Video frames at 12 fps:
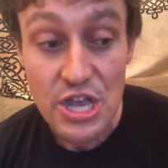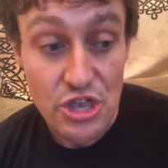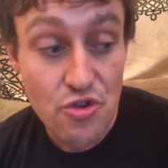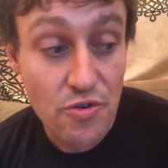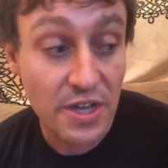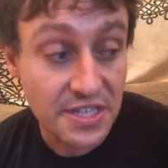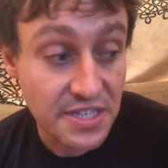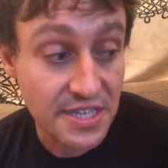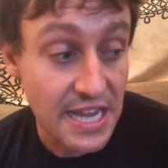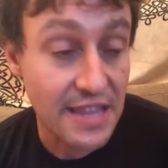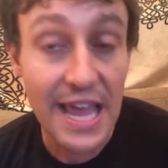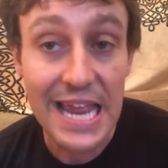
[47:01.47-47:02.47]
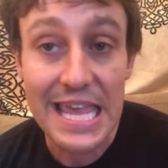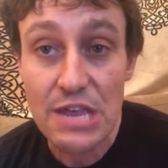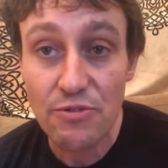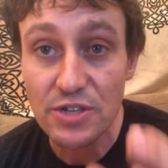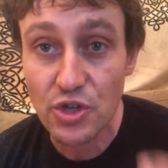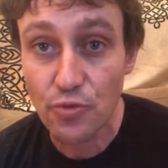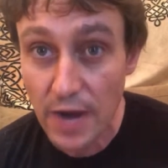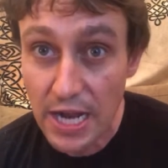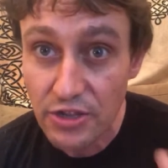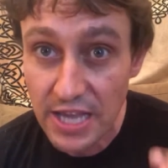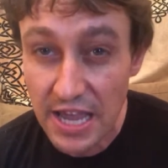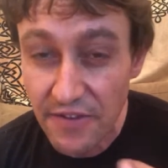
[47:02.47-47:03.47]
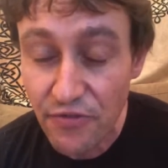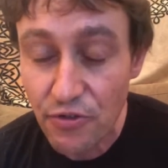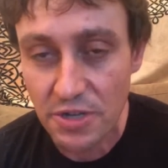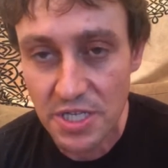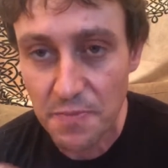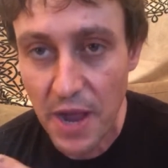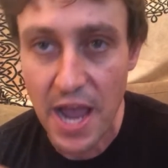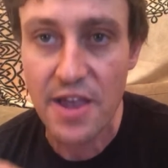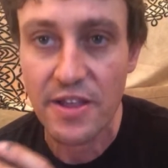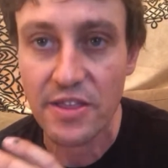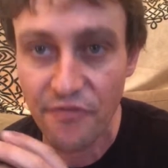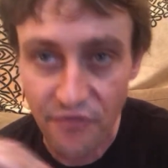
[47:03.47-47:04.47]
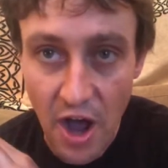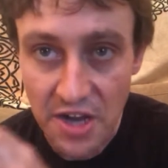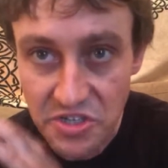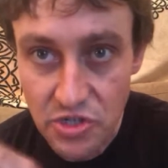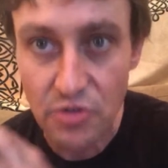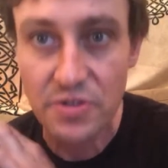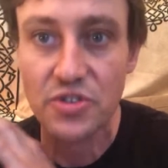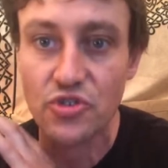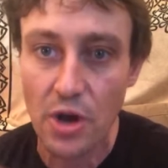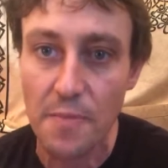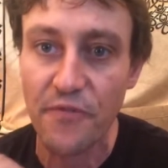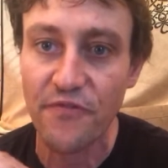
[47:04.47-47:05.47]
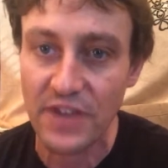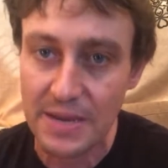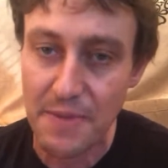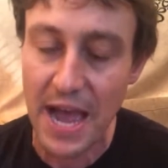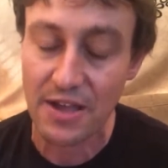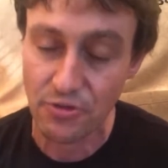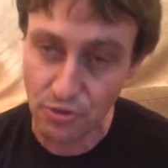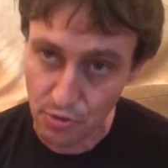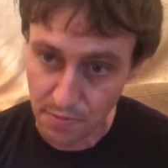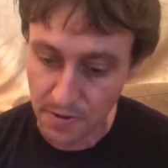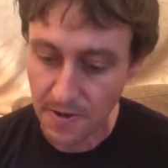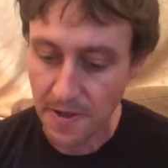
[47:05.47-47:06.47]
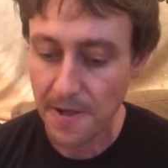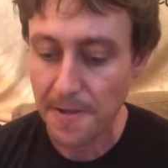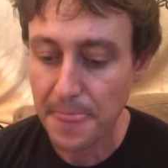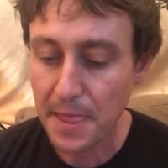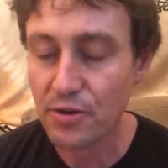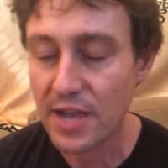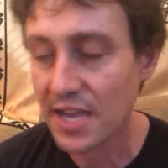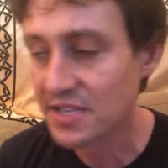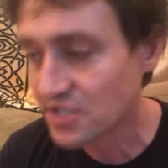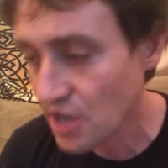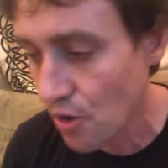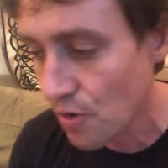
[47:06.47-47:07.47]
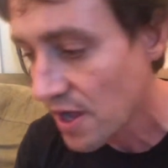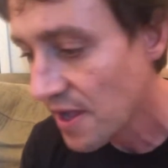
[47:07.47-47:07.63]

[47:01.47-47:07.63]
you could see that he was directly influenced by the Fox News Trump feedback loop. Okay, so...